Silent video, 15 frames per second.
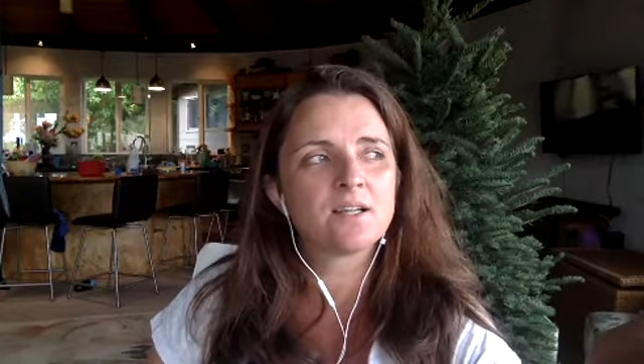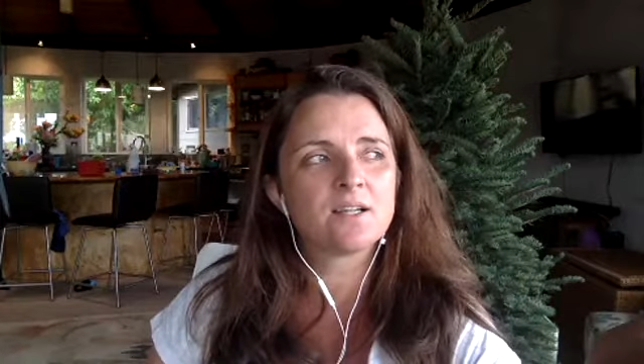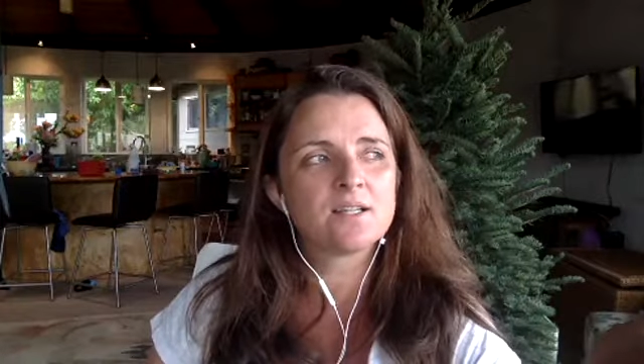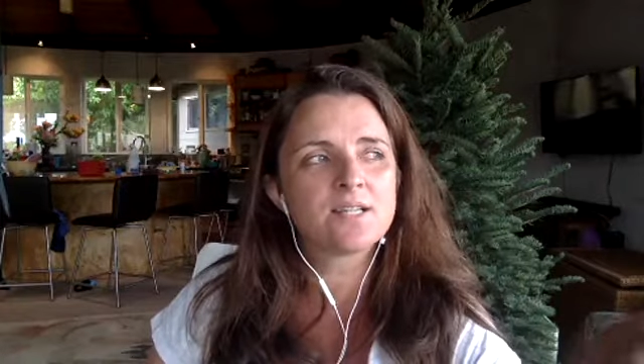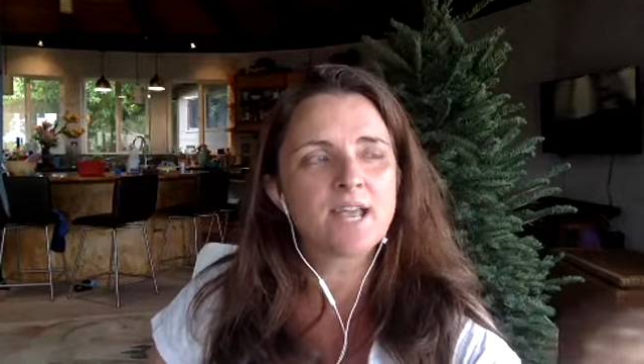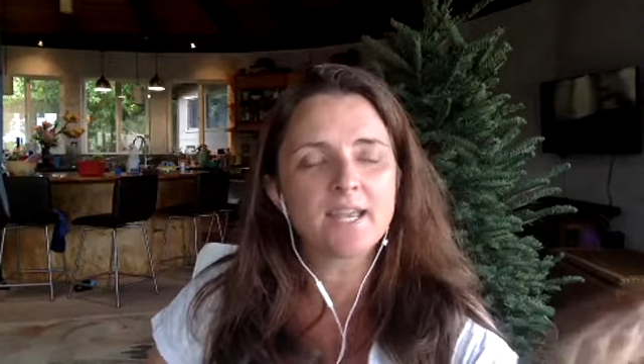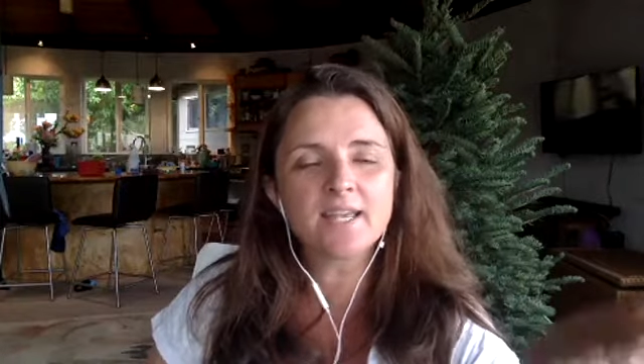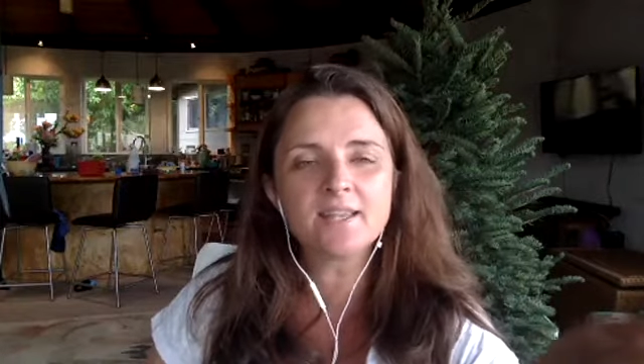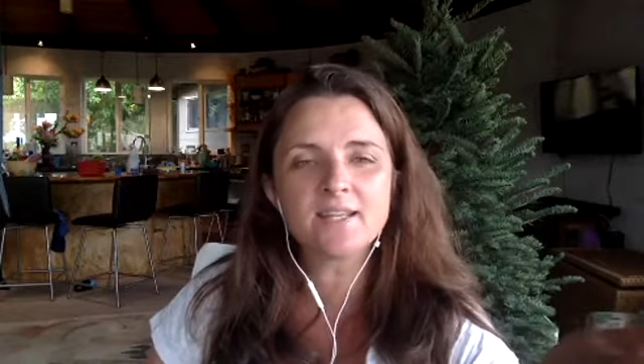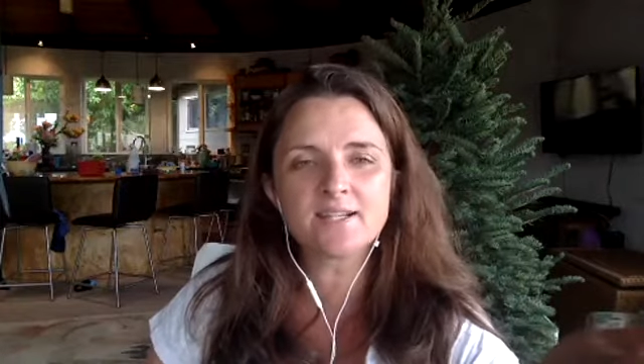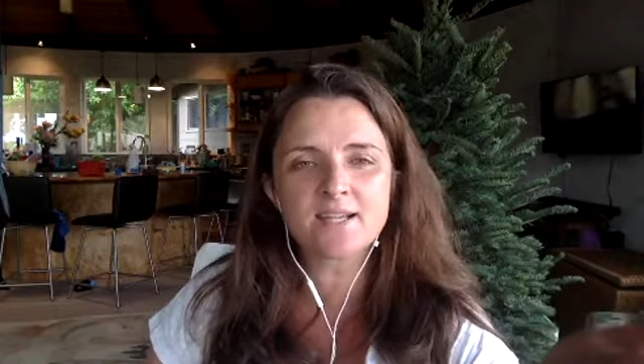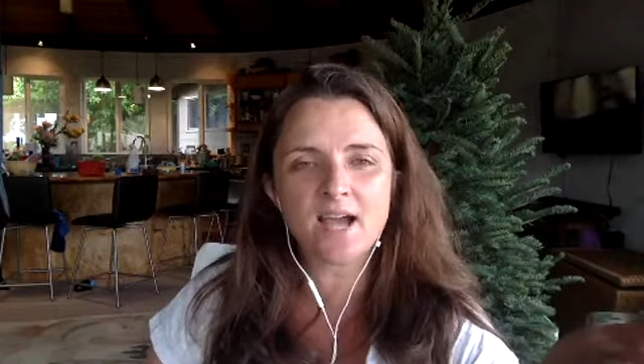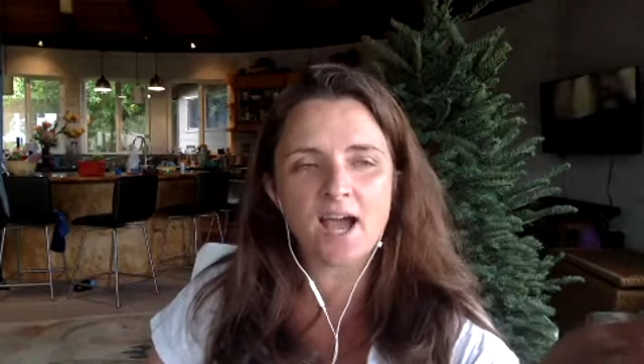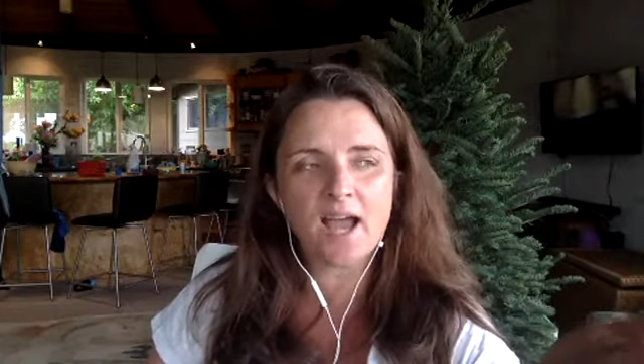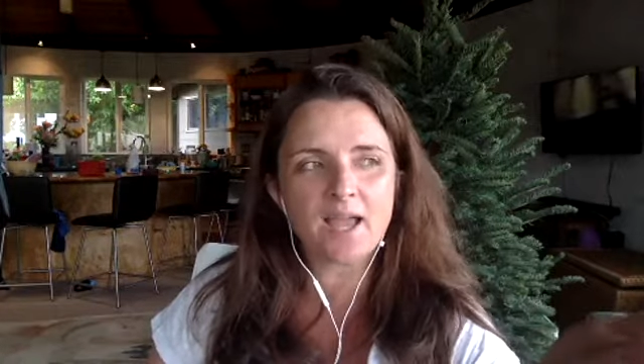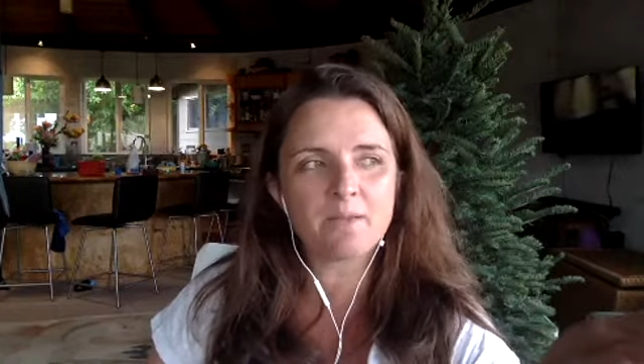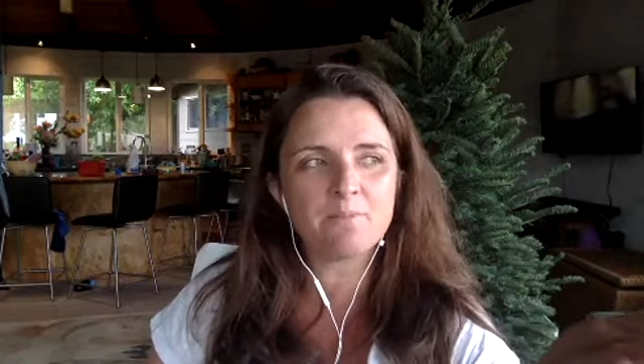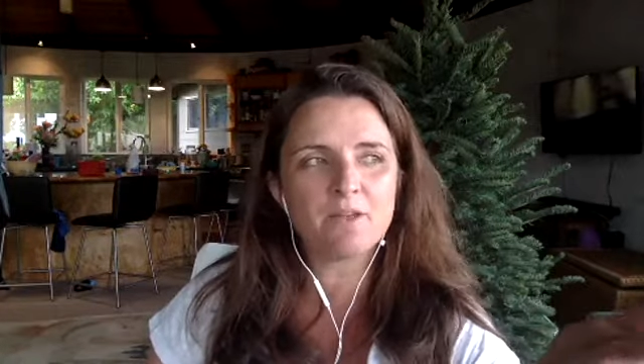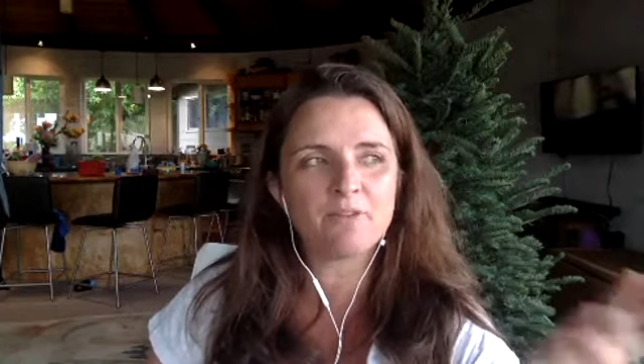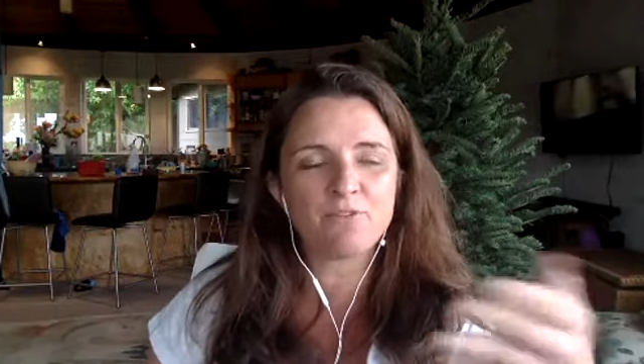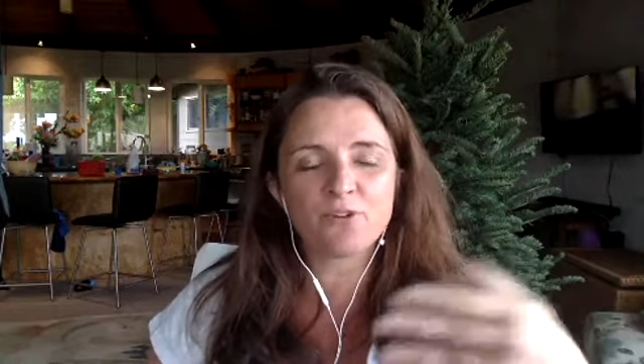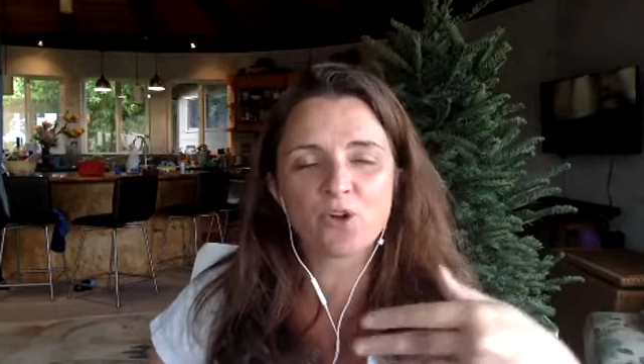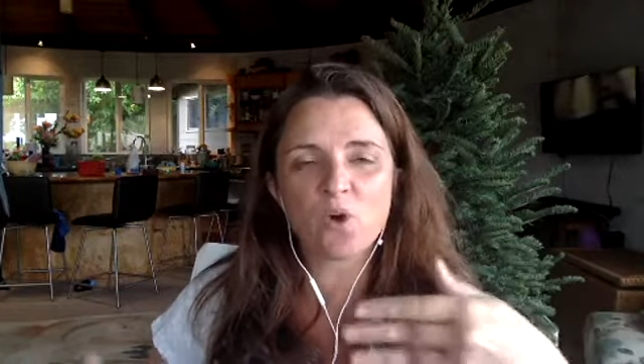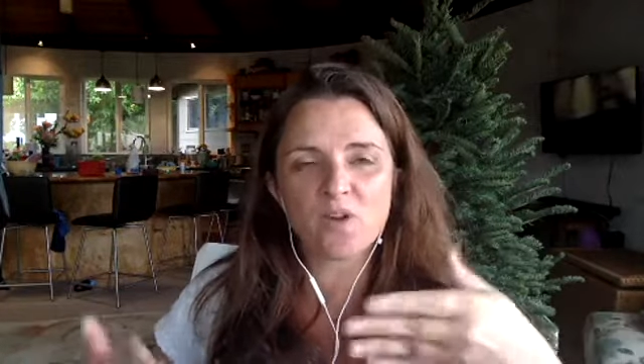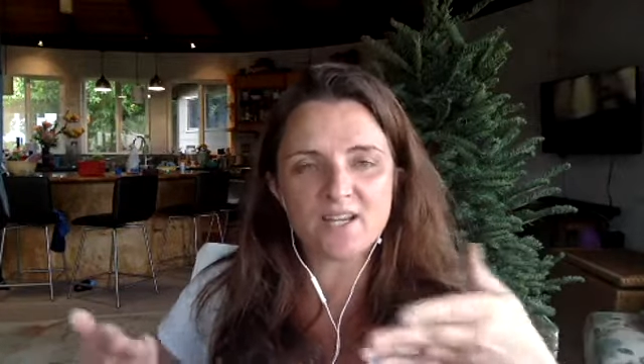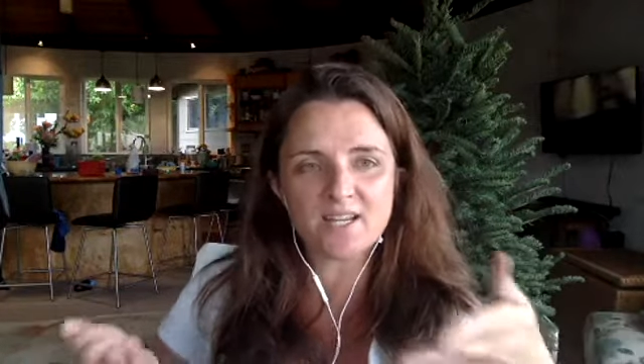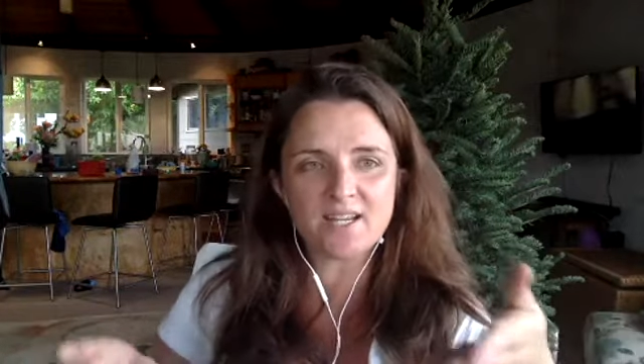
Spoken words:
taking the time, if you're going